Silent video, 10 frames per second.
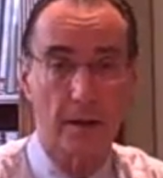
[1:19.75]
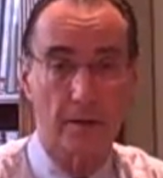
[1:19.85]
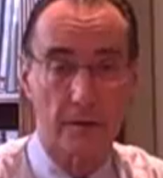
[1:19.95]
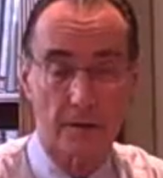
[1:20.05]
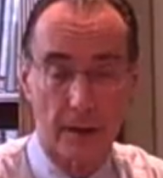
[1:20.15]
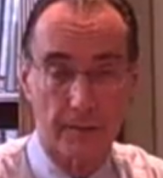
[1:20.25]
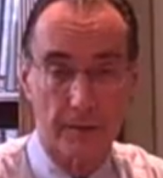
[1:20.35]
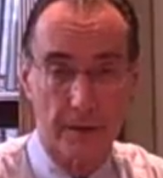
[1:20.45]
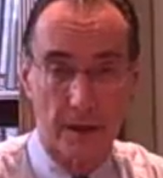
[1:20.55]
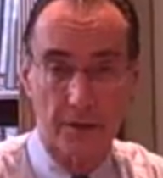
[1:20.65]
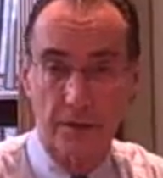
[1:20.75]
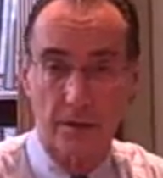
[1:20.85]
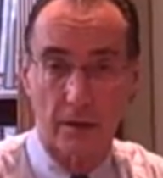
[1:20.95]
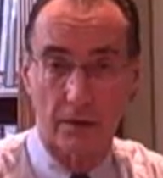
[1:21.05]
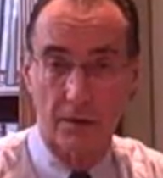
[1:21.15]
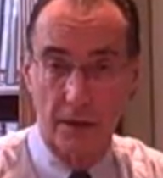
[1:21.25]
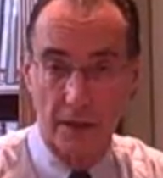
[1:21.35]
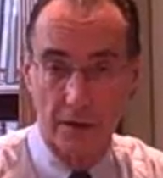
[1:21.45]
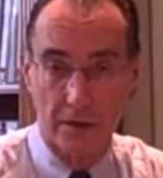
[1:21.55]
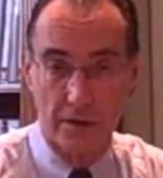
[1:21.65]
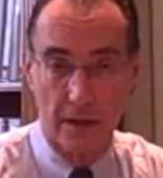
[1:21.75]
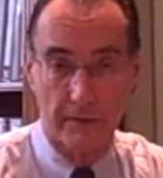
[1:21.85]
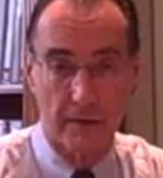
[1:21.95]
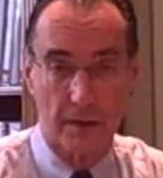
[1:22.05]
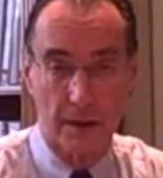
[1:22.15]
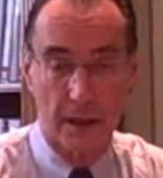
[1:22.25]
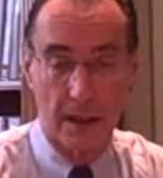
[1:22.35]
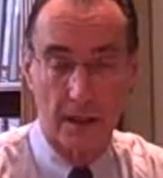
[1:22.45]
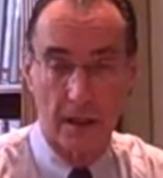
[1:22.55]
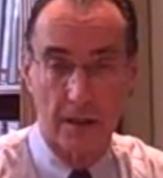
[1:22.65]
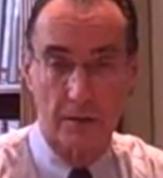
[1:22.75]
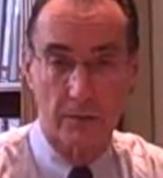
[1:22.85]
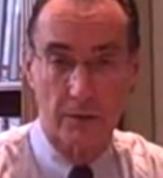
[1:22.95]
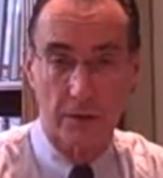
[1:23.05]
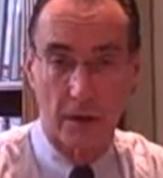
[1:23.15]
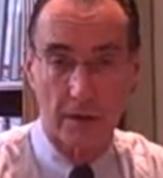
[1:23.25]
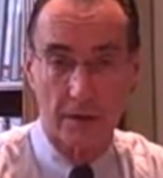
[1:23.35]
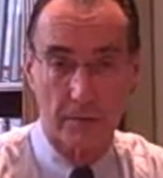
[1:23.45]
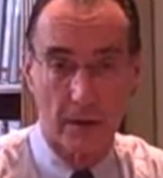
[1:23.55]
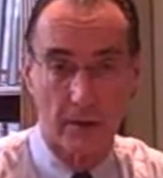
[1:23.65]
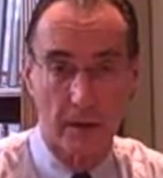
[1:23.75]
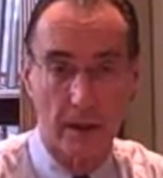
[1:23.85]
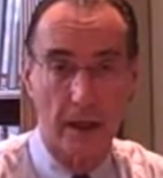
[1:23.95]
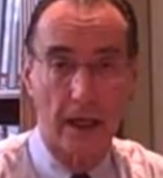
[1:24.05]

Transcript: there's a separate section called Section 7 of the guidelines, which talks about